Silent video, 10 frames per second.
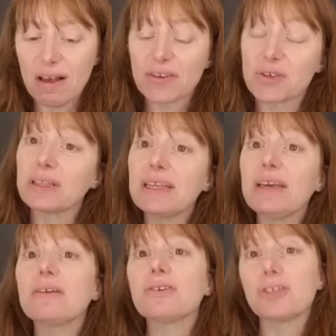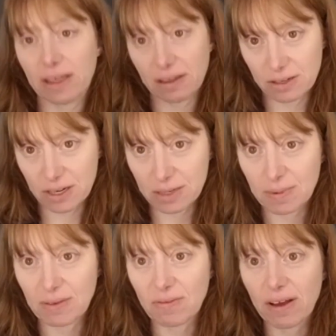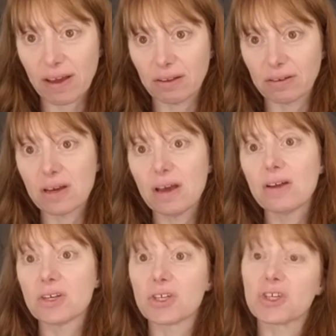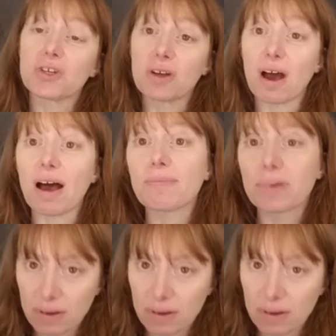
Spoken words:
So a legal challenge has been filed to stop